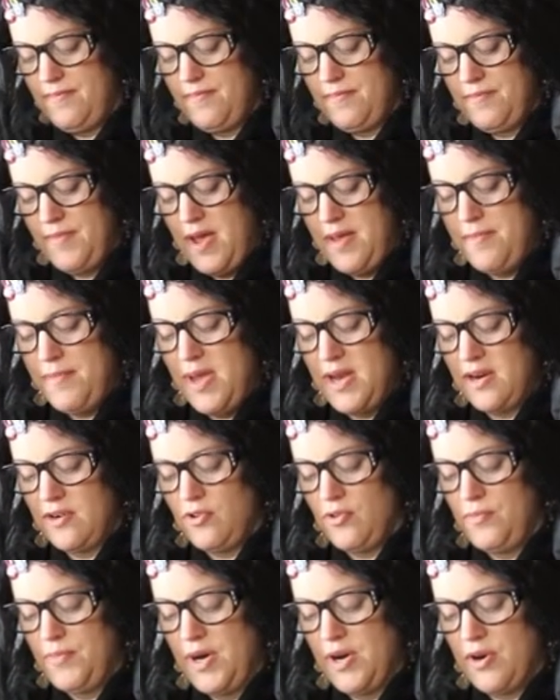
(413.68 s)
my
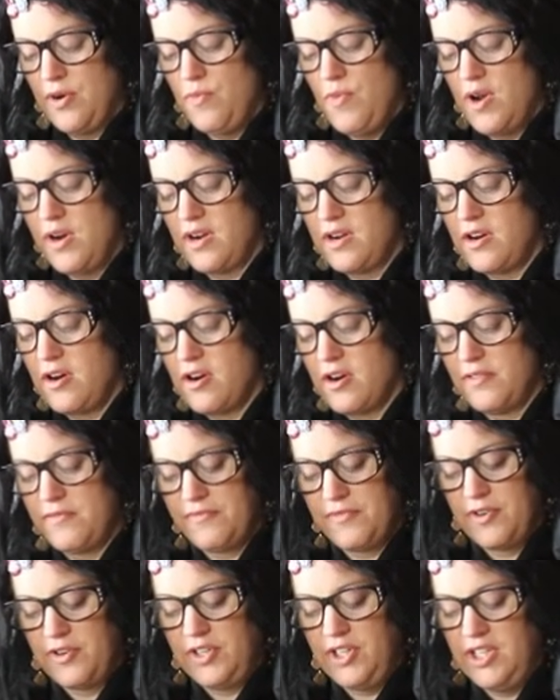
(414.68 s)
medical marijuana card
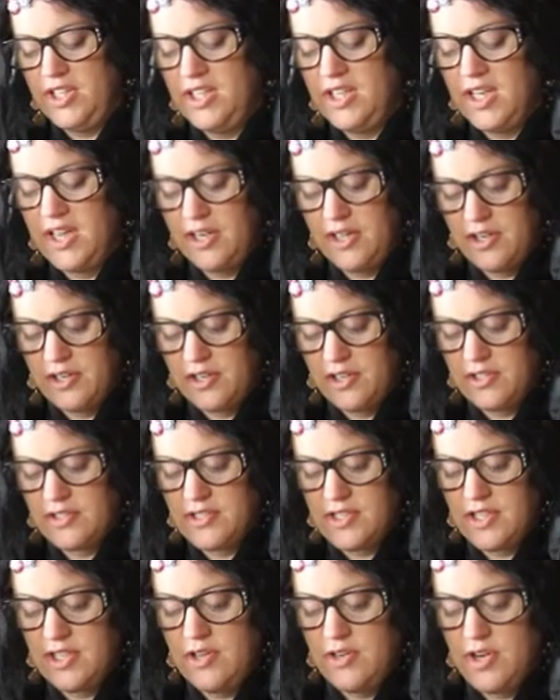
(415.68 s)
for
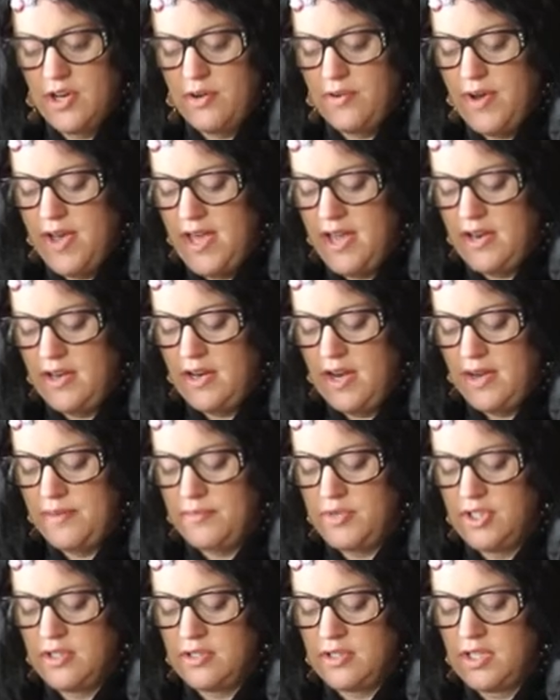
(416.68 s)
years, you know, and I'm
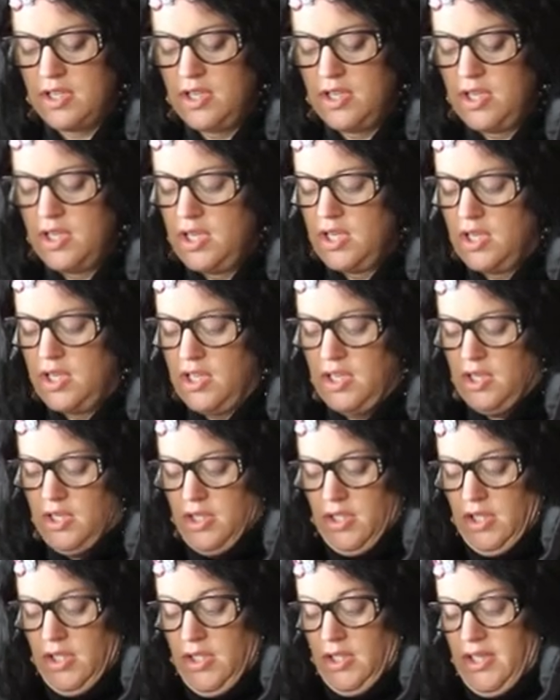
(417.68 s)

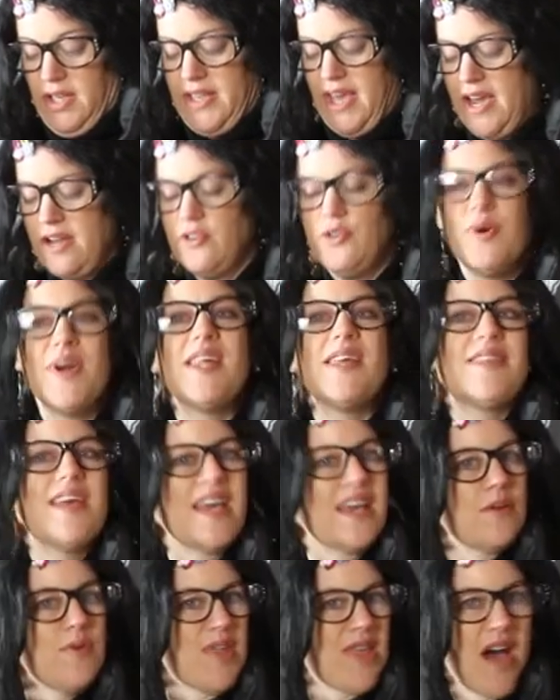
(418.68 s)
just I can't do
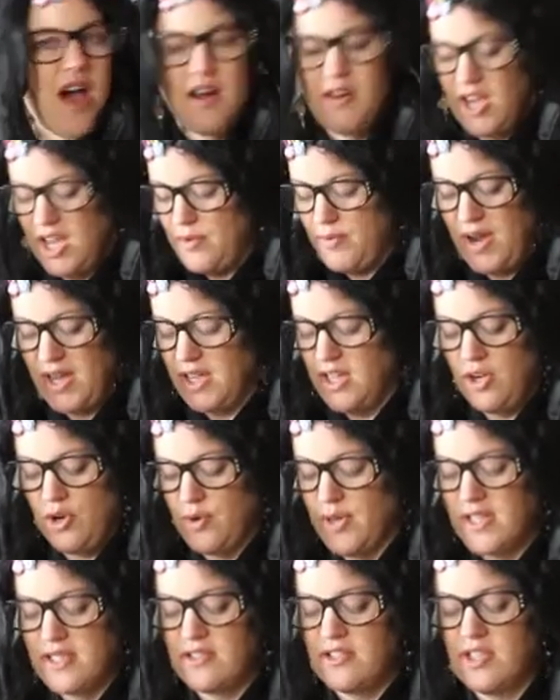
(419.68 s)
anything without it, right? You
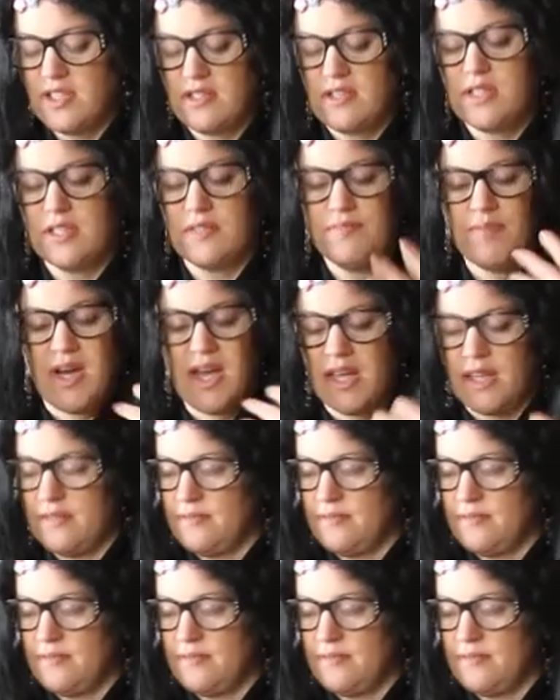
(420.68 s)
know, it's just my